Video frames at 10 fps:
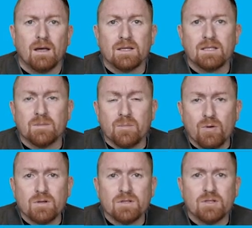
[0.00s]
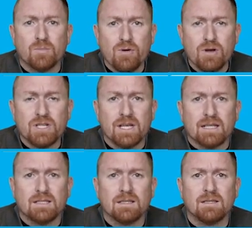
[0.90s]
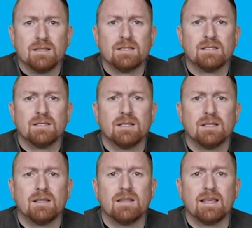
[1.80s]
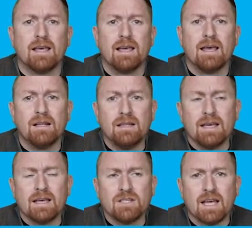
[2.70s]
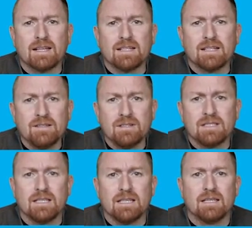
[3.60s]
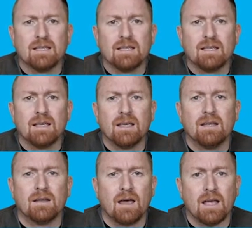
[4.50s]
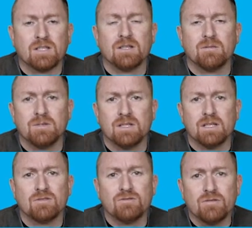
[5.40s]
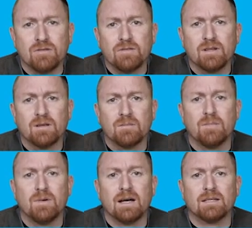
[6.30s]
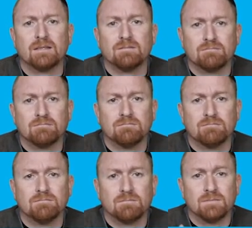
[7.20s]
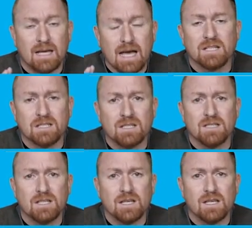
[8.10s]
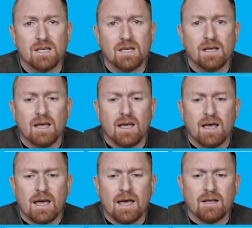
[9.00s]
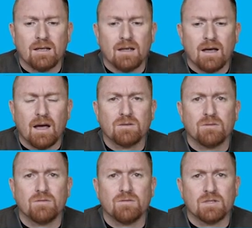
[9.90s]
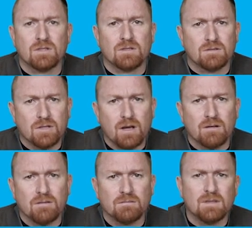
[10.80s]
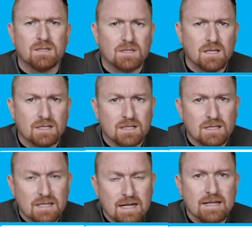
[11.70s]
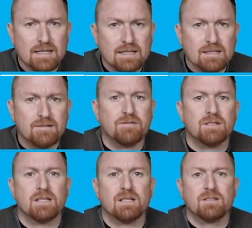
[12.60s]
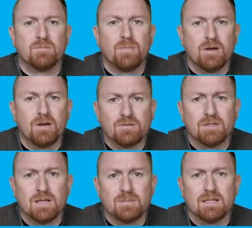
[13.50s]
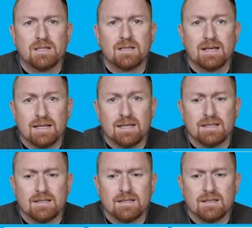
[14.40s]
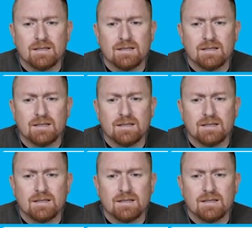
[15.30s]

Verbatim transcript: It's important to appreciate that the LH activity in HMG is driven by HCG. And as we've just shown, this is slightly different in its post-receptor kinetics.